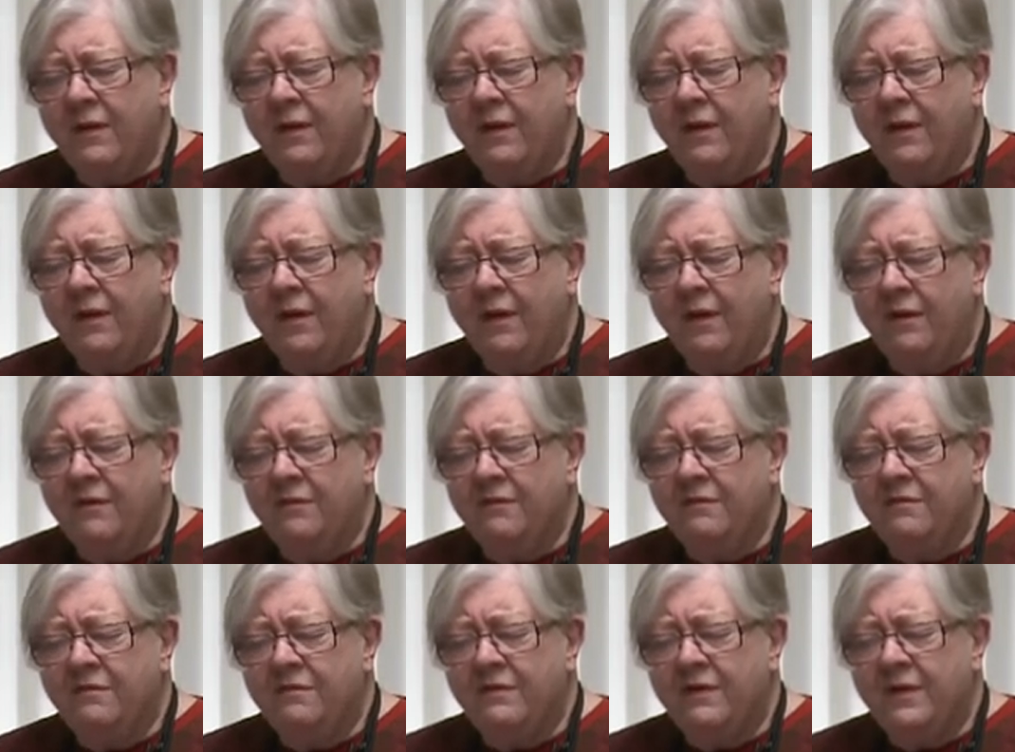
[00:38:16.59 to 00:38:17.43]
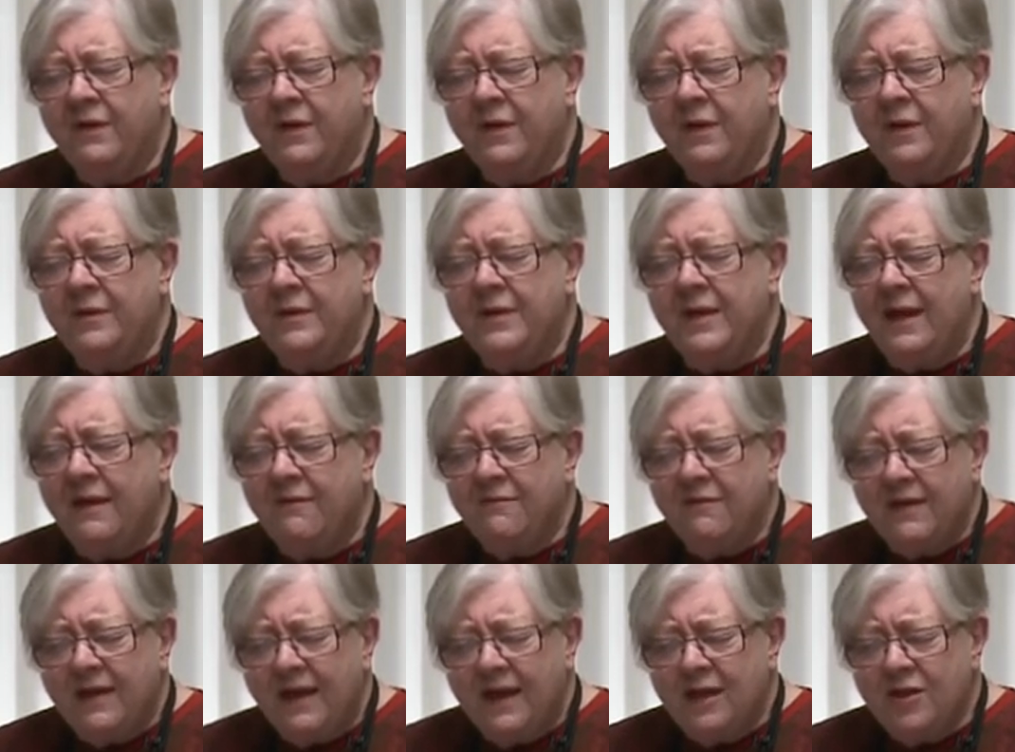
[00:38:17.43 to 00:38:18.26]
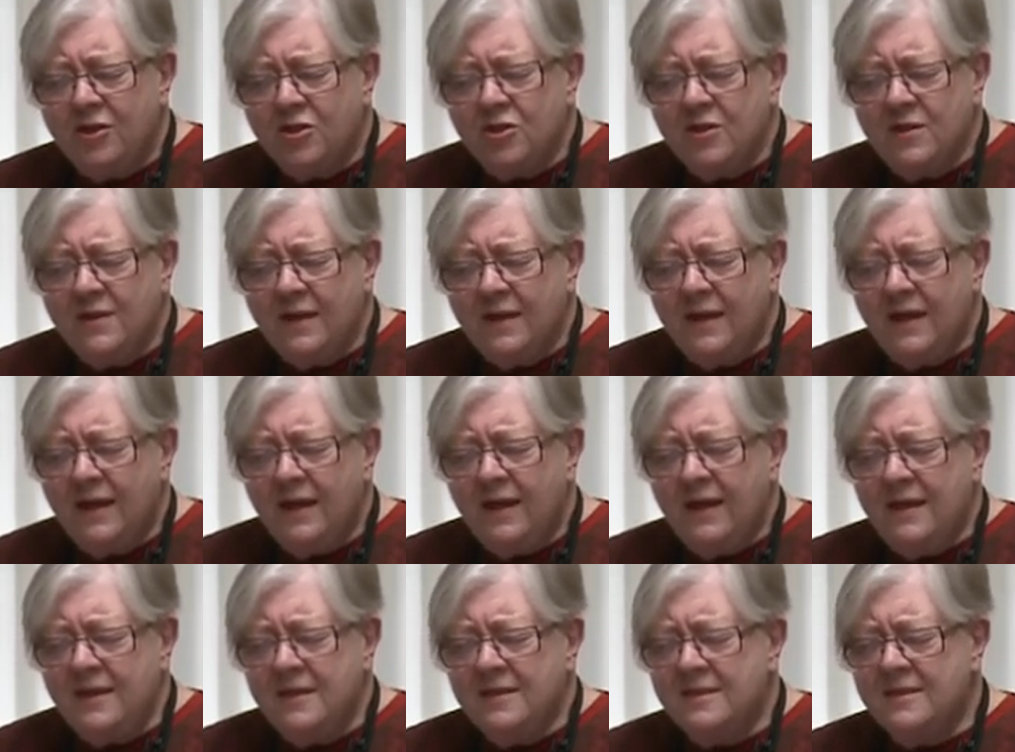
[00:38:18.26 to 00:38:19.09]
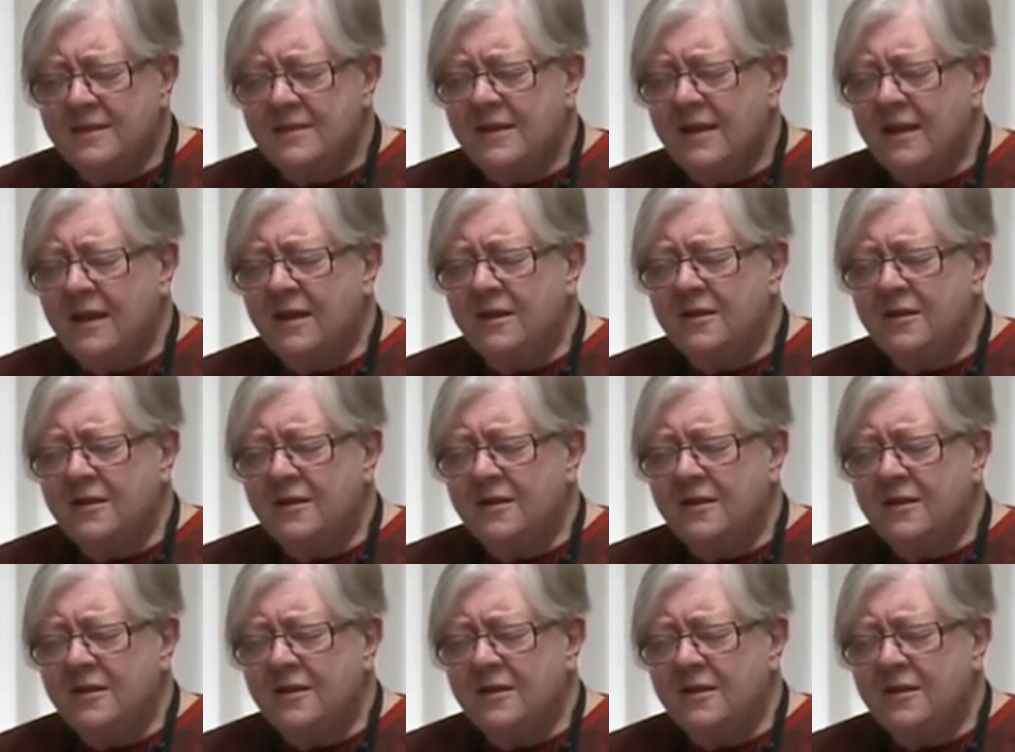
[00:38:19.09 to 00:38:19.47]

navigation aids,